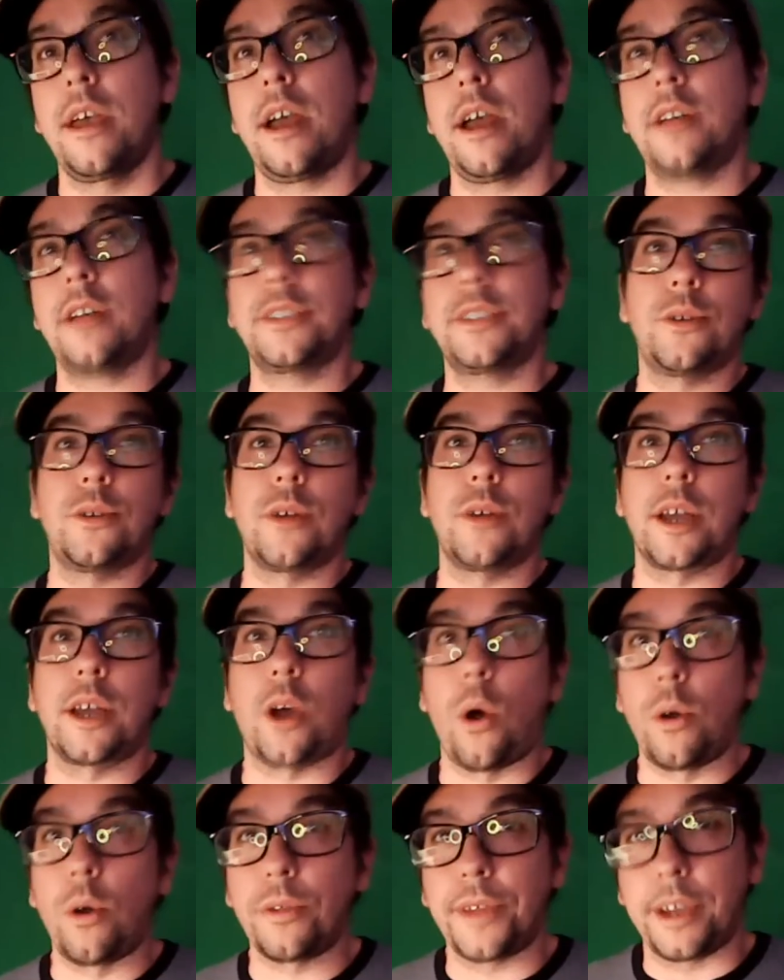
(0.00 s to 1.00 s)
I'll just do like a
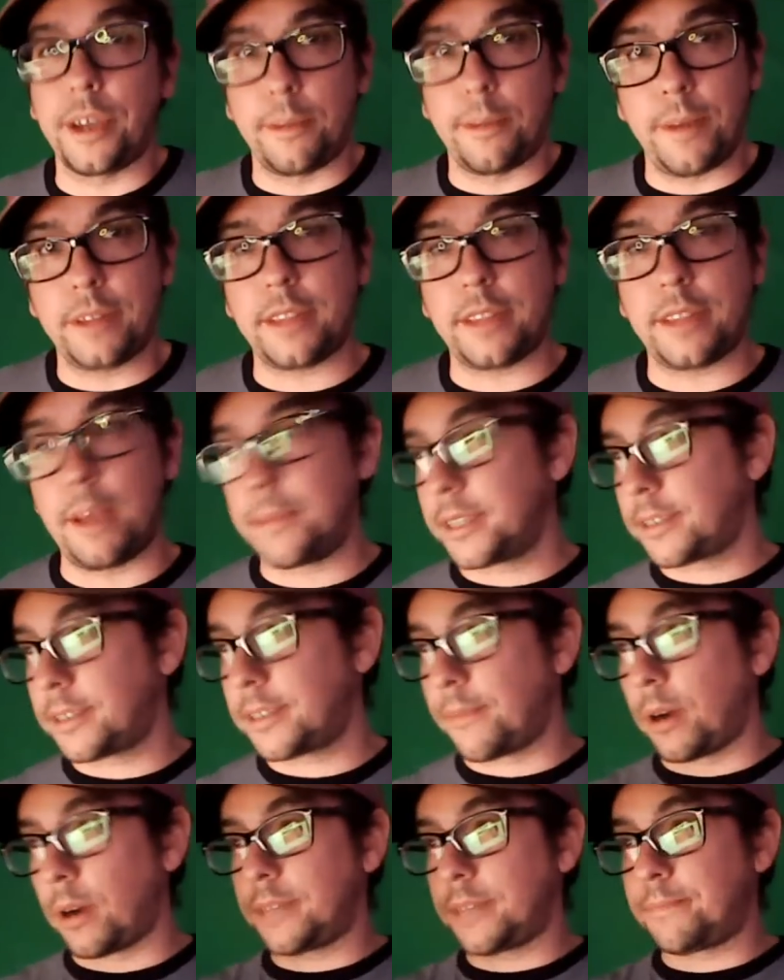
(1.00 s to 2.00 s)
whole thing about that because
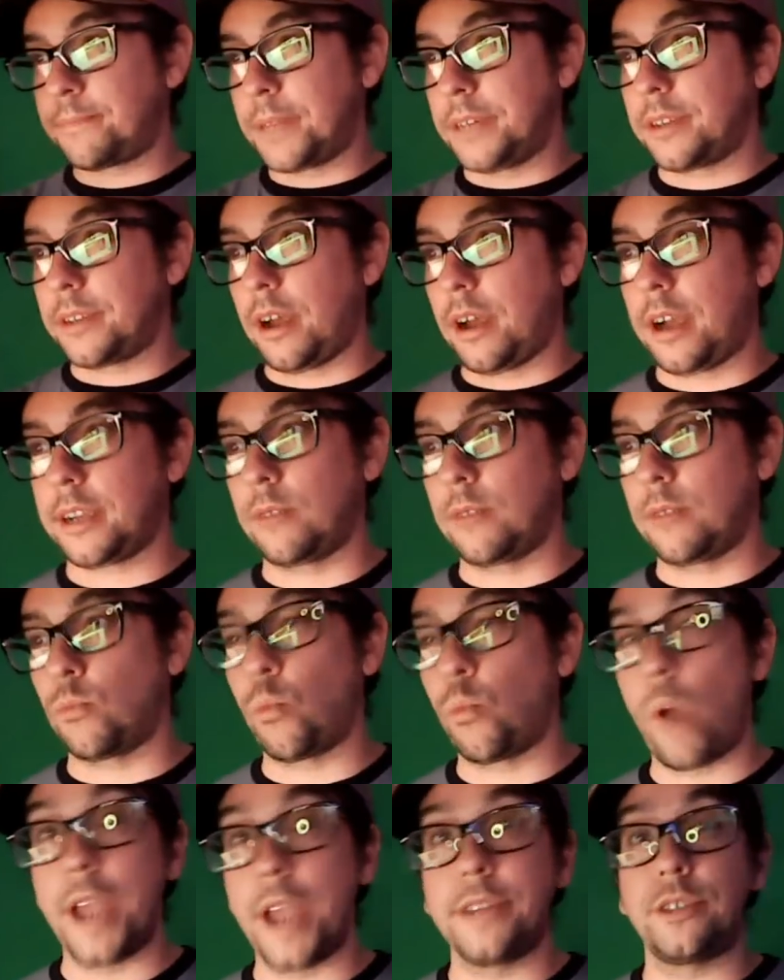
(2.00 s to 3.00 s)
I've already been talking
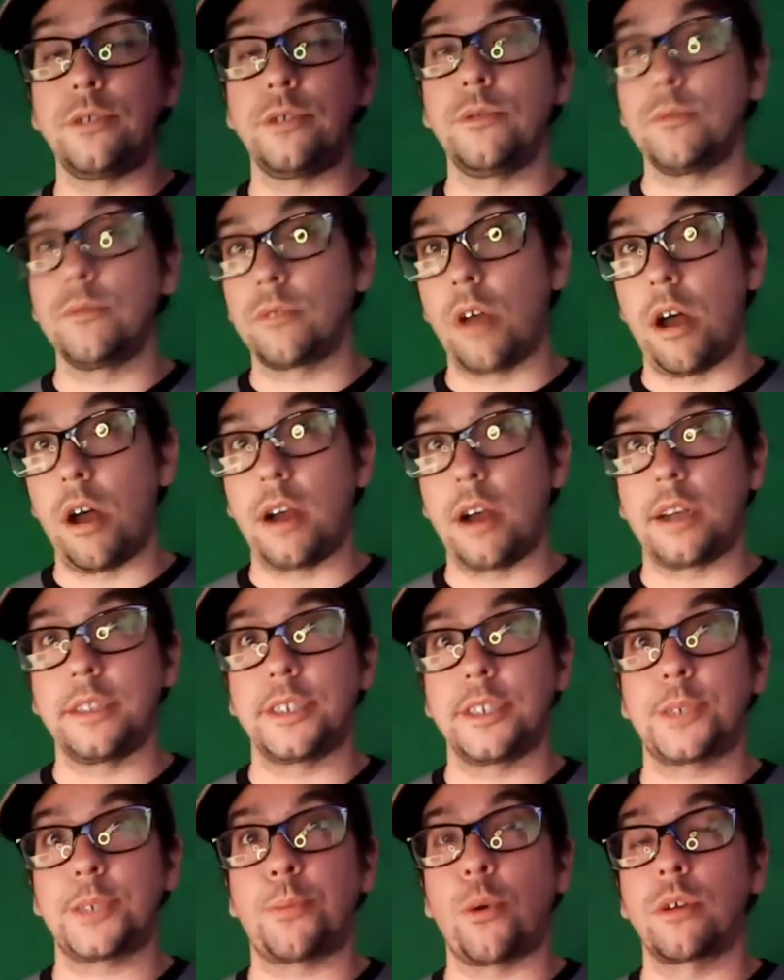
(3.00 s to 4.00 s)
way too long on
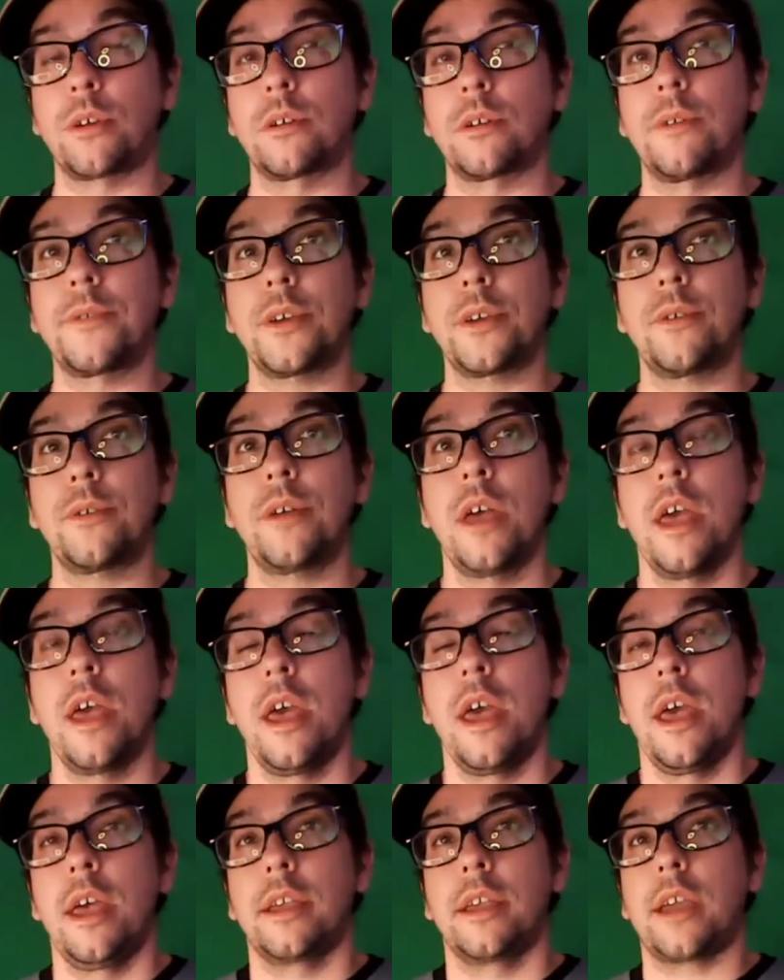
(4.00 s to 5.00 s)
the spoiler review,
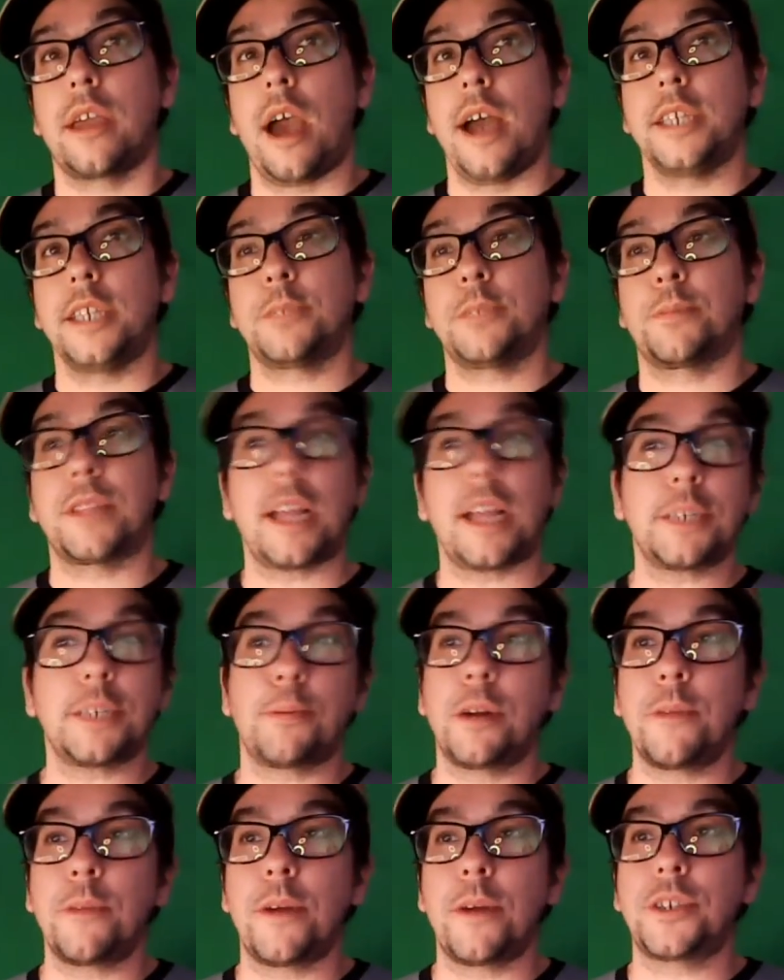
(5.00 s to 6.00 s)
guys. But that's
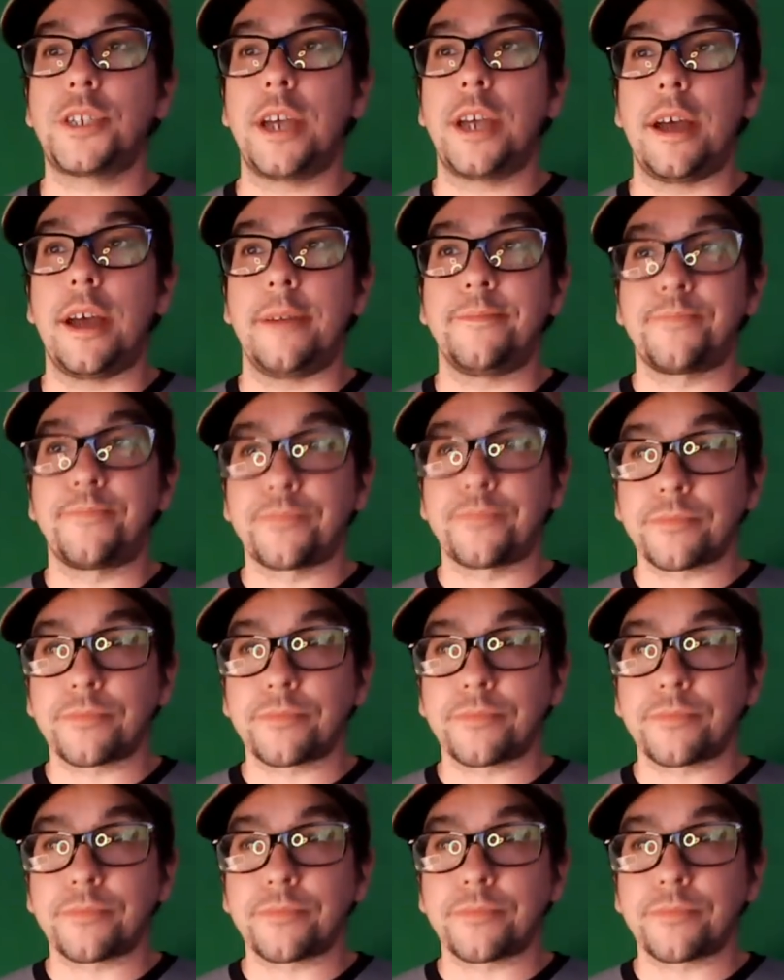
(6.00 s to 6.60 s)
pretty much it.